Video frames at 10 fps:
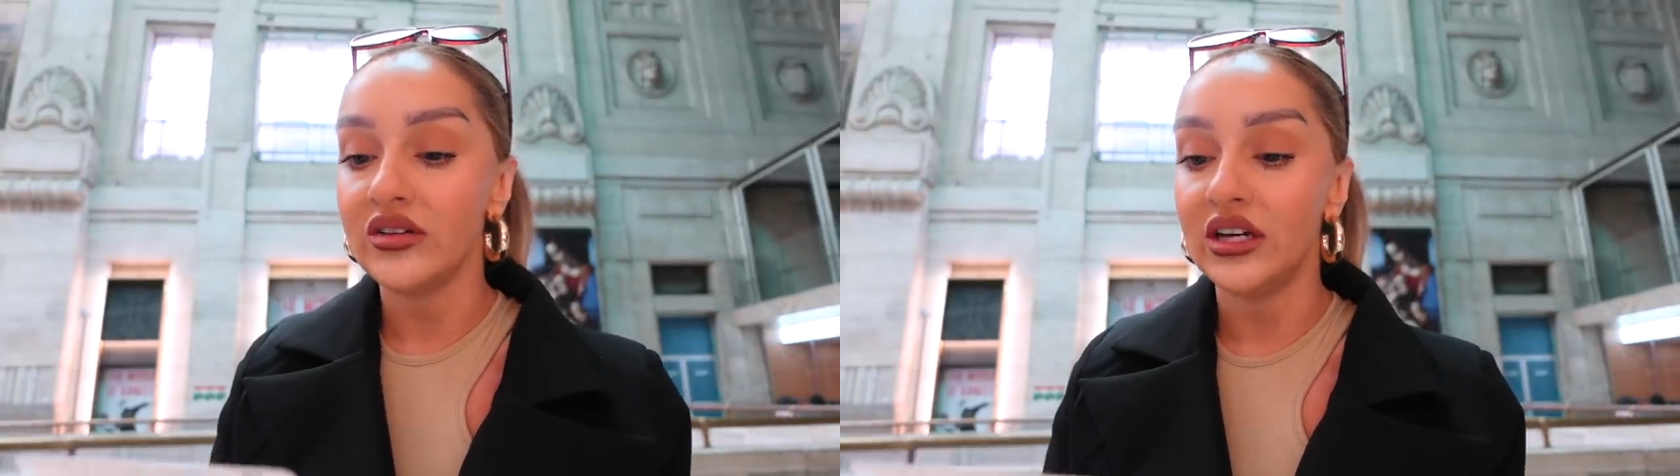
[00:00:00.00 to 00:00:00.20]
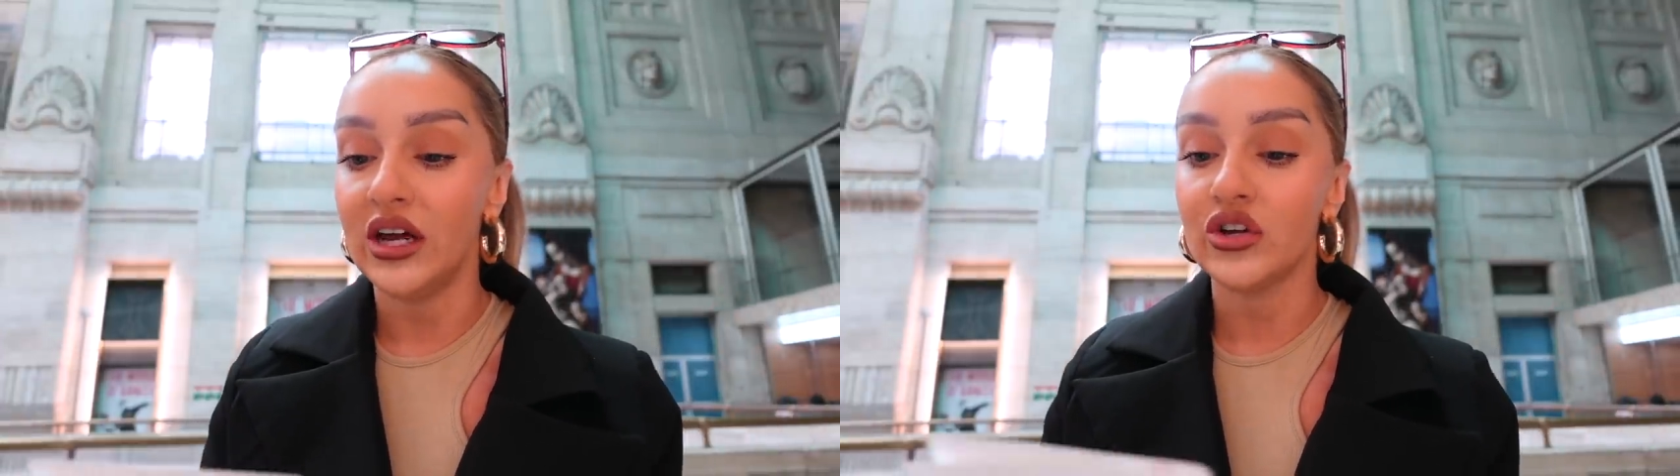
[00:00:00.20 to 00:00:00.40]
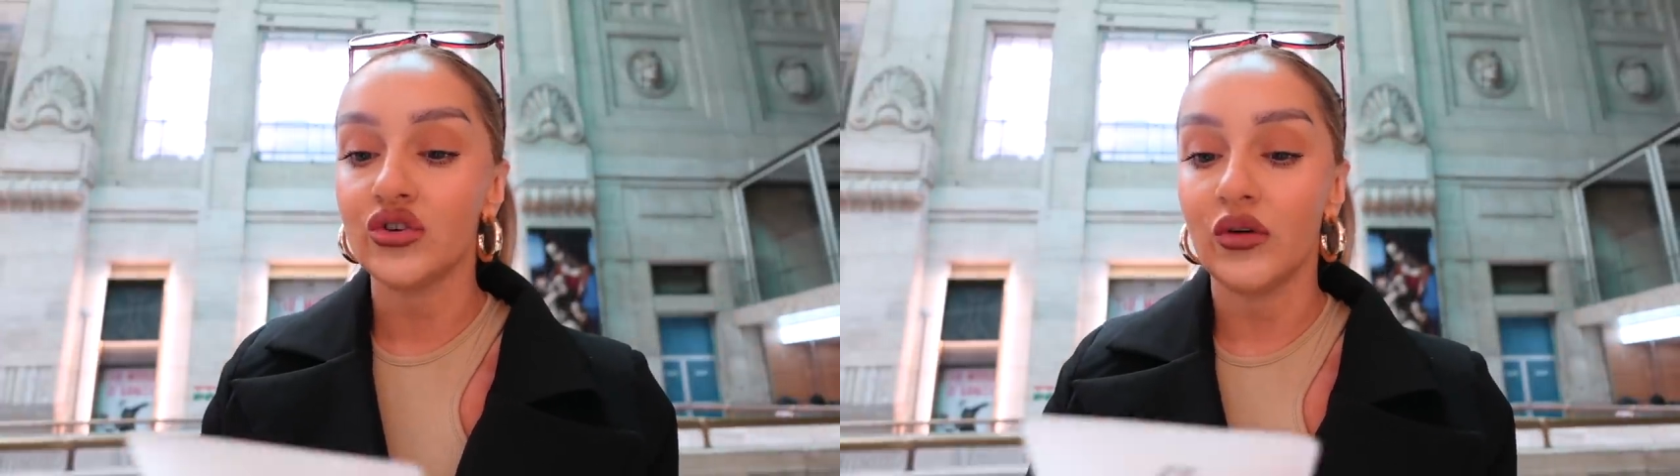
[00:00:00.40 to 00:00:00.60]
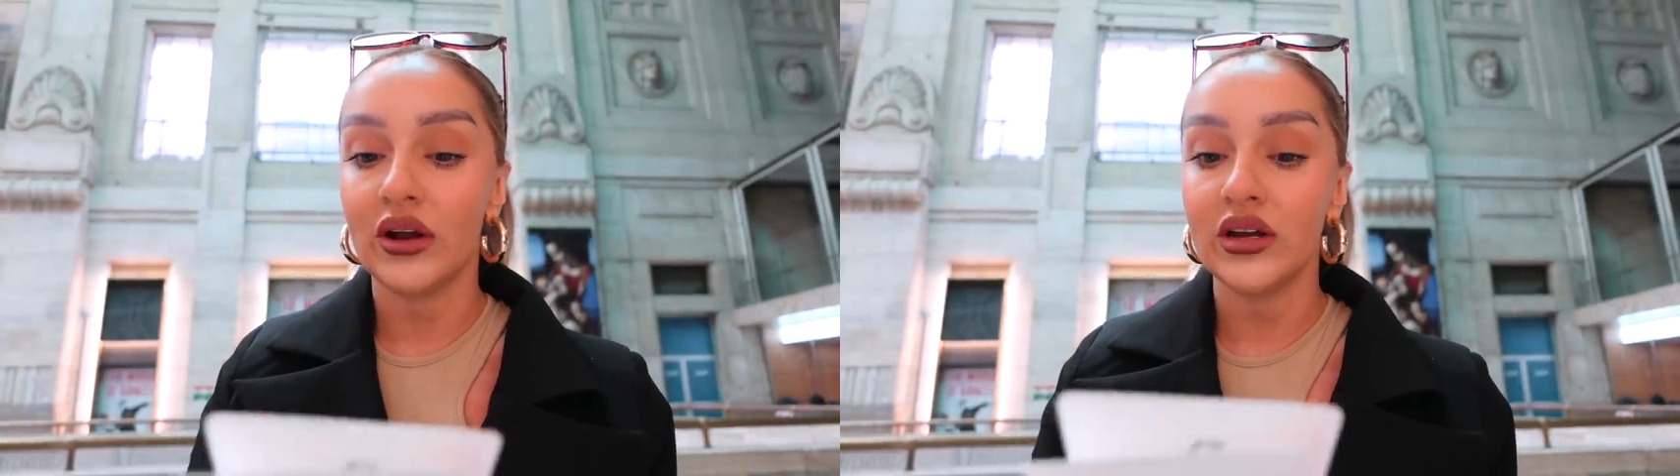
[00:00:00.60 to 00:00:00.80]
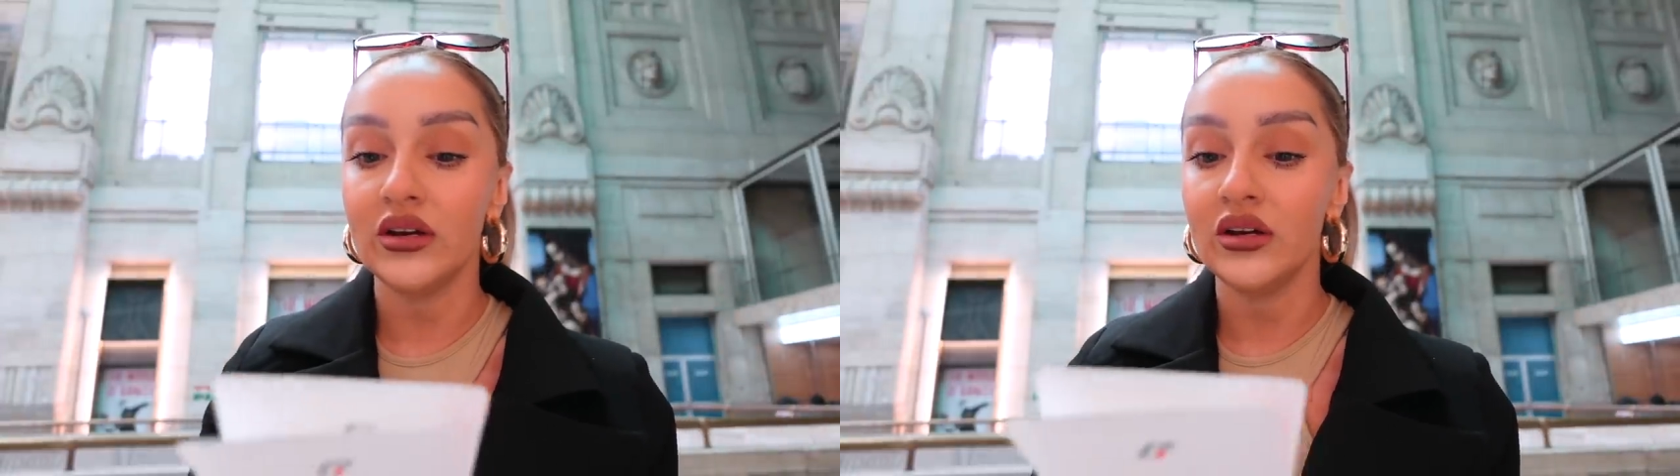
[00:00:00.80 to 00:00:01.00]
the
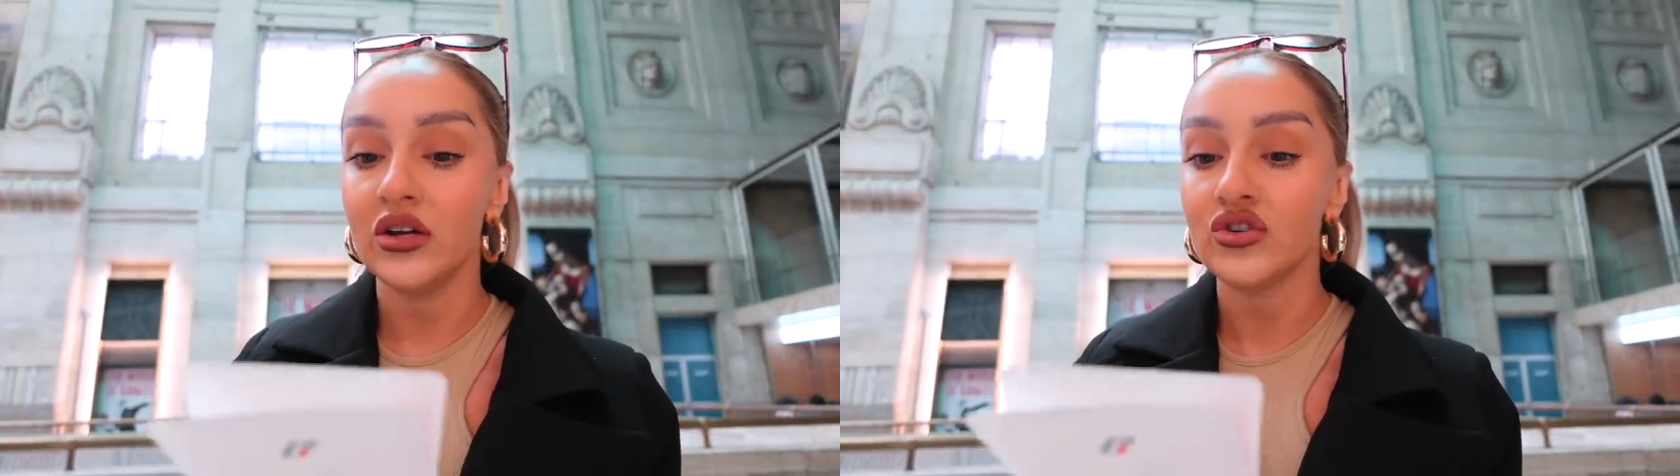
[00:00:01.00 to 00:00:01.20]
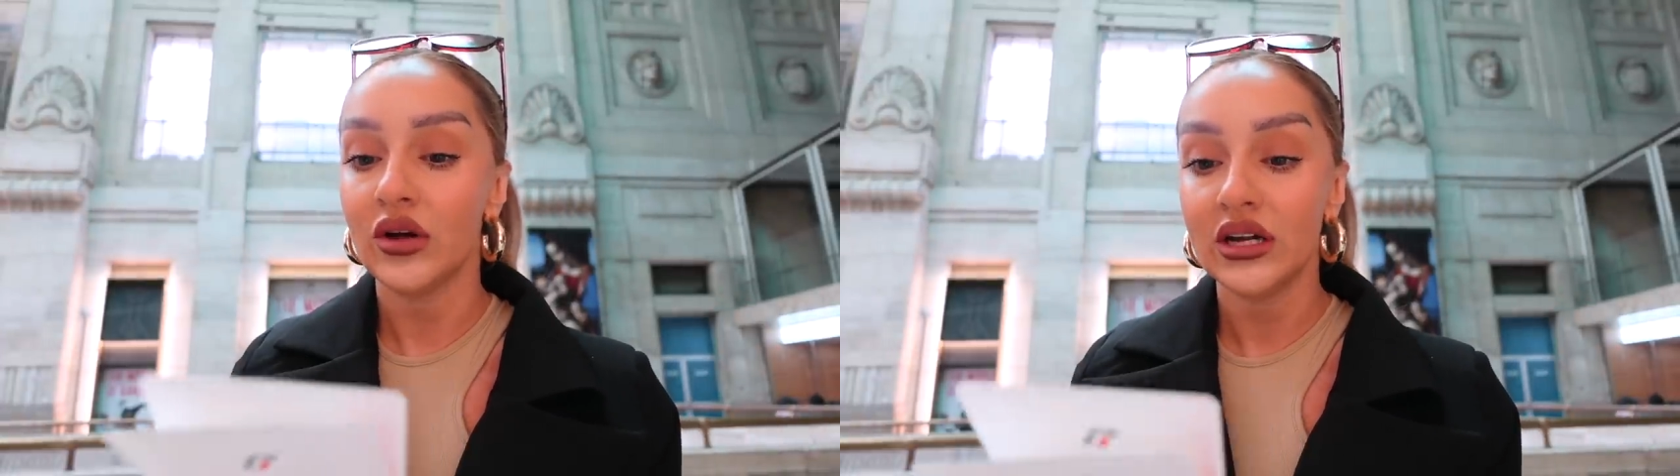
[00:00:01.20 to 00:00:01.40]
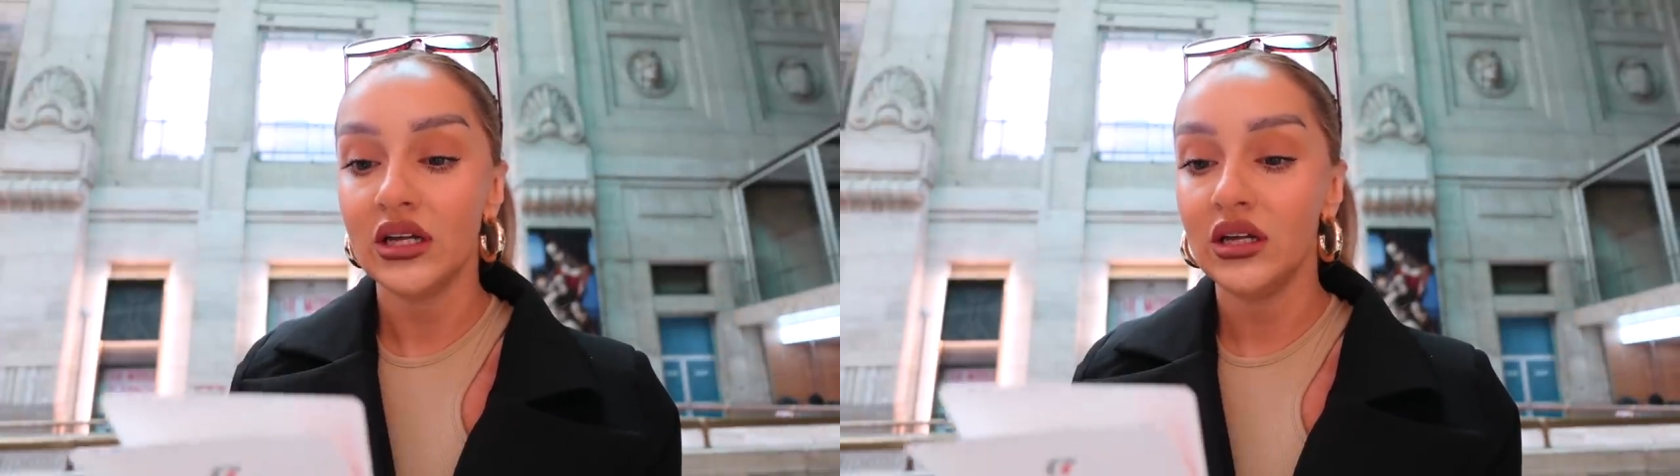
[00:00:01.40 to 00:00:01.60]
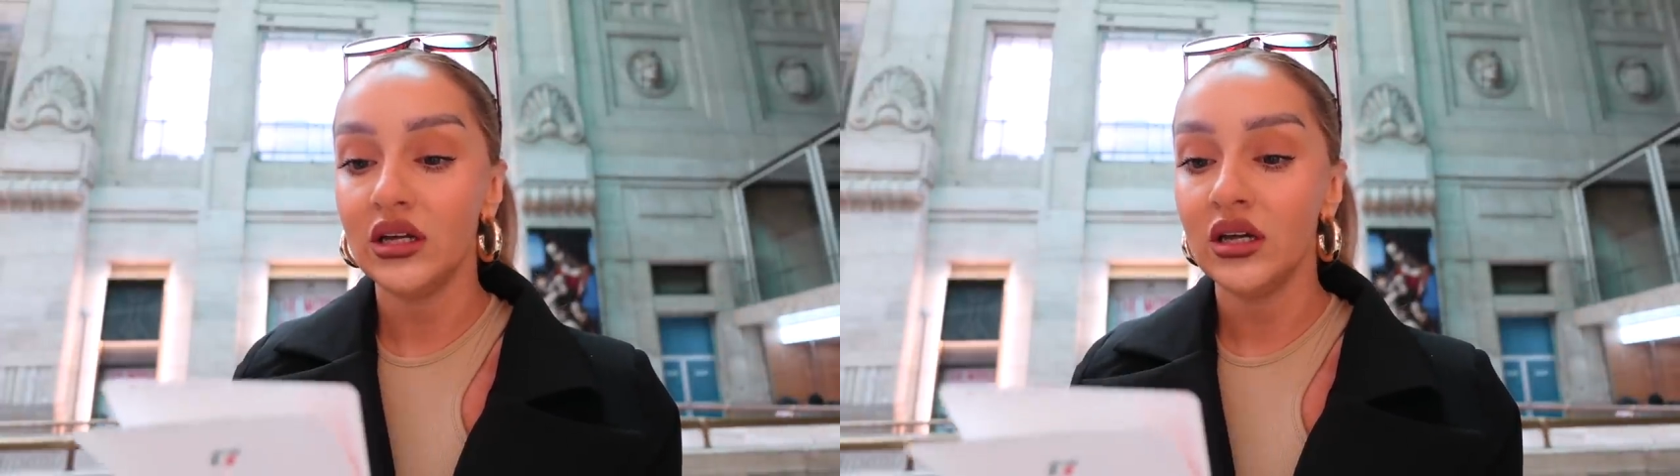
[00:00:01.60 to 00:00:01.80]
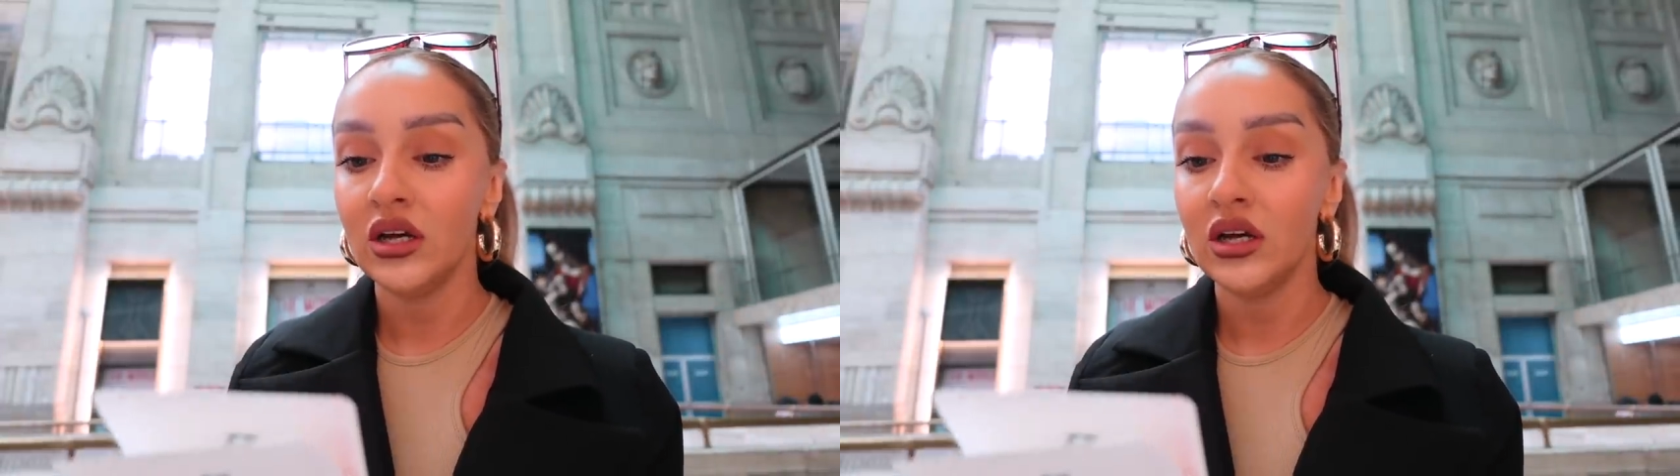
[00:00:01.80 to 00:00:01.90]
Tren, Treni,